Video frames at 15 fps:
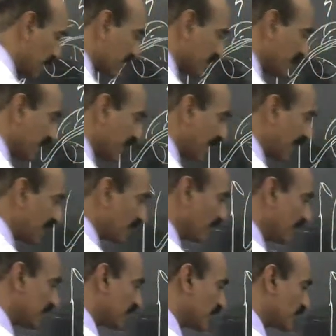single
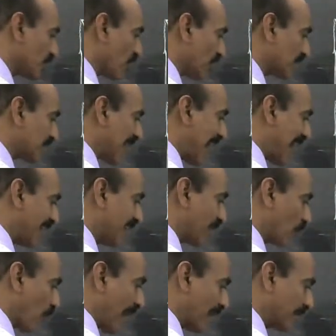unit is called
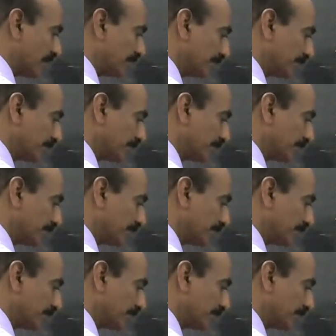thylakoid,